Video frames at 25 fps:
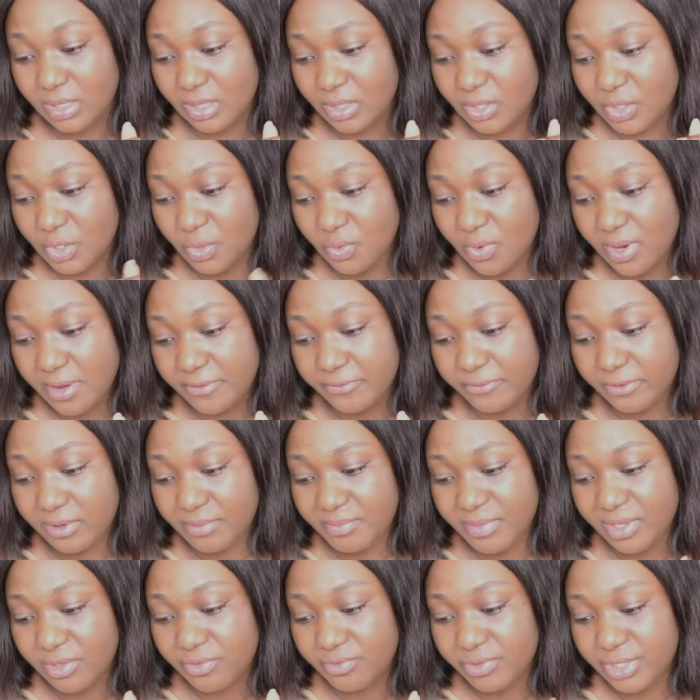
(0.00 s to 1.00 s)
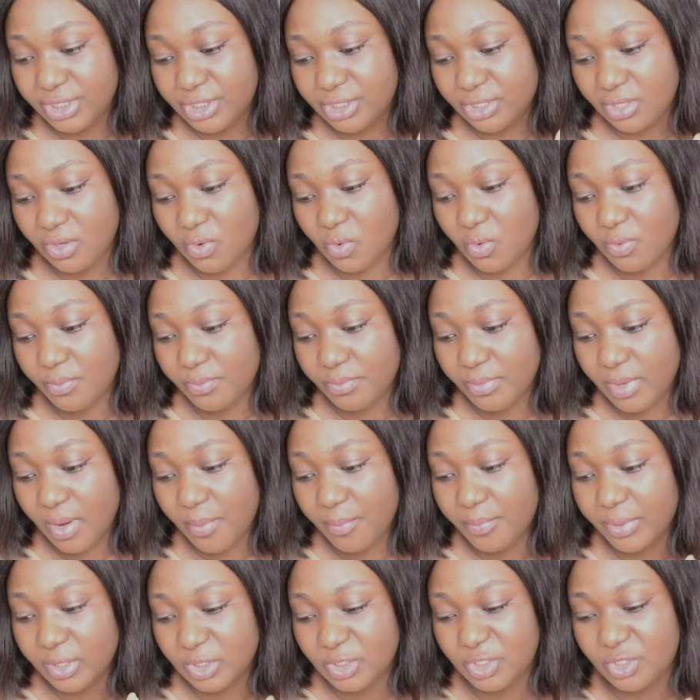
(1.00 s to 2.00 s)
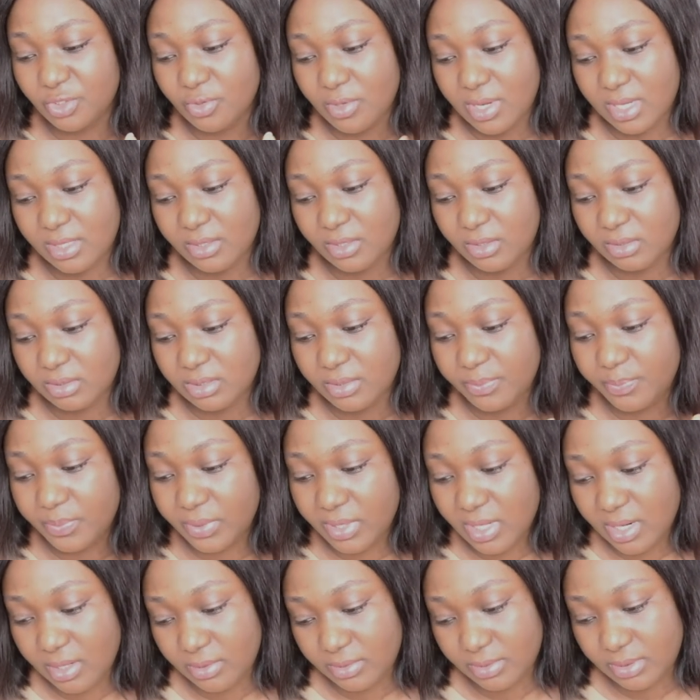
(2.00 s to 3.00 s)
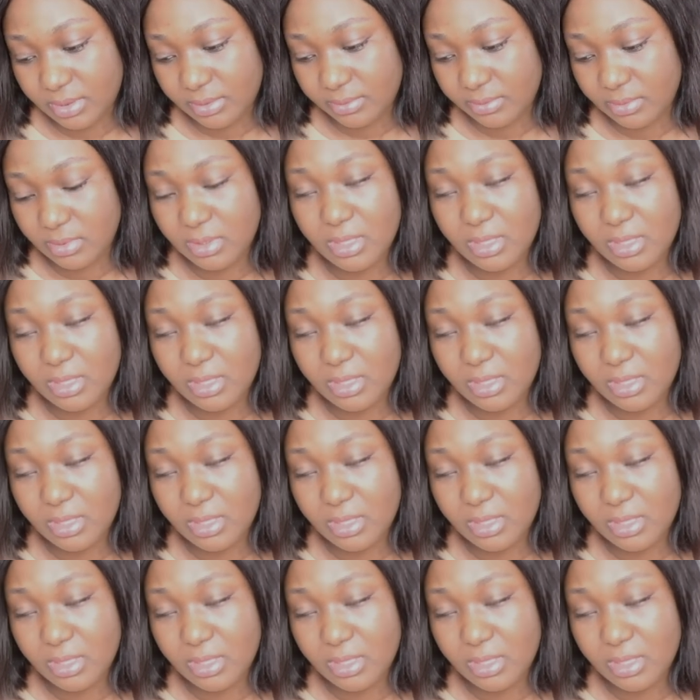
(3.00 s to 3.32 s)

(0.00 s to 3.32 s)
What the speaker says: you are from a rich home, but you are not proud.